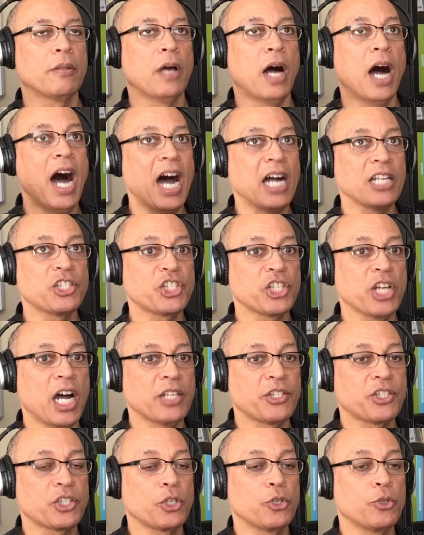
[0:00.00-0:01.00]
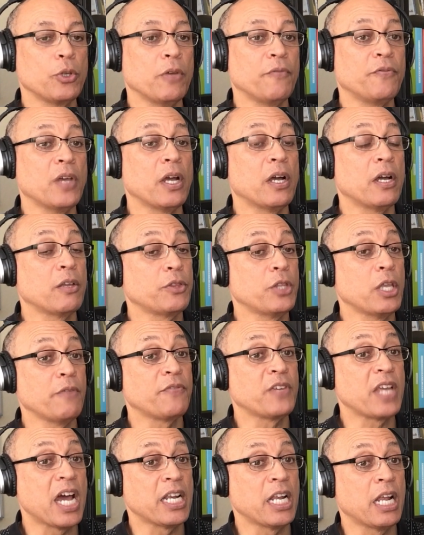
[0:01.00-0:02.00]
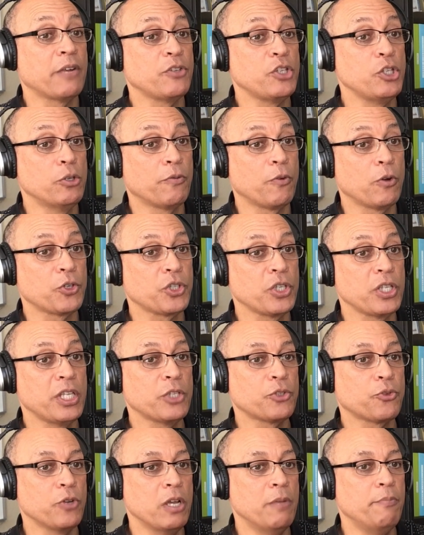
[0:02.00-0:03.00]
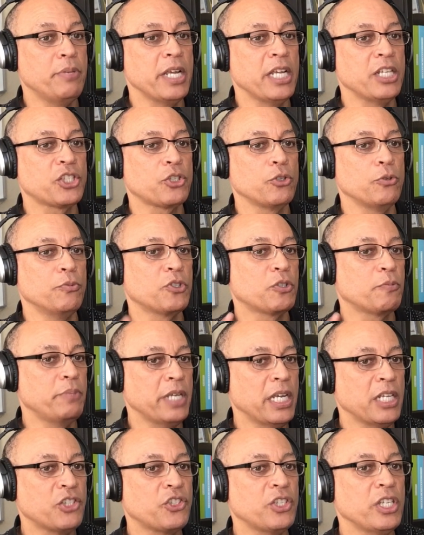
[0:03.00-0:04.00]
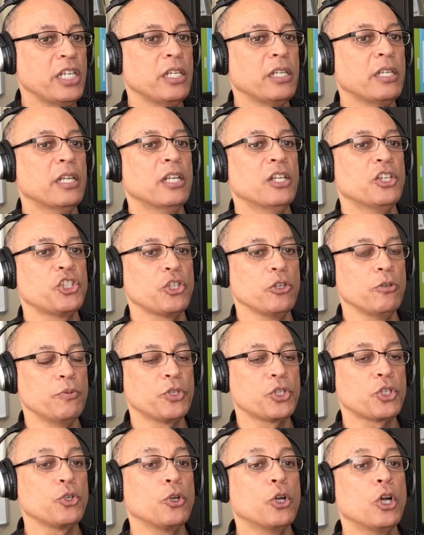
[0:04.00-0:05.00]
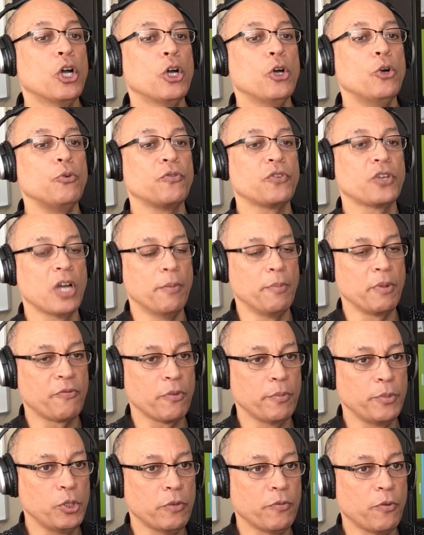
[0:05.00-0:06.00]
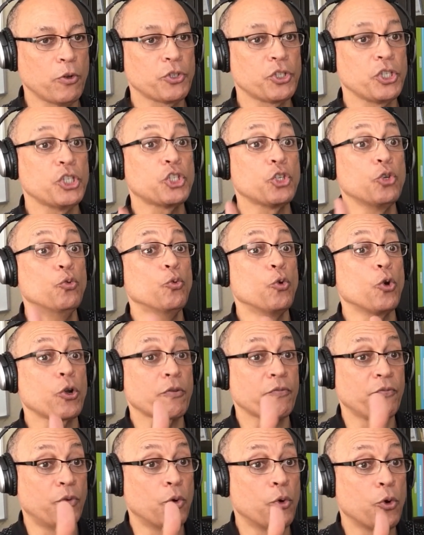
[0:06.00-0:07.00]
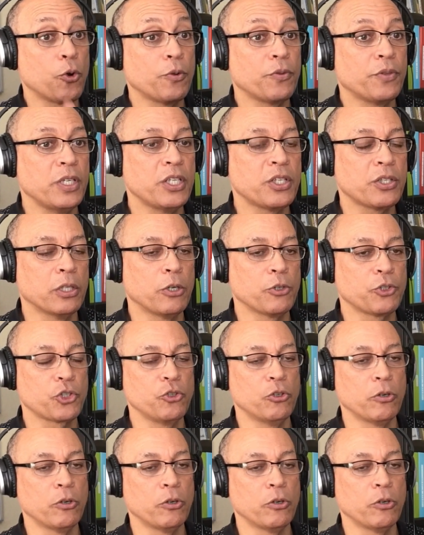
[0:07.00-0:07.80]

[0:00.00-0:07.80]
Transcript: hot shots they've got out of university. These are MBA students, PhD students who've coming from university to work for these large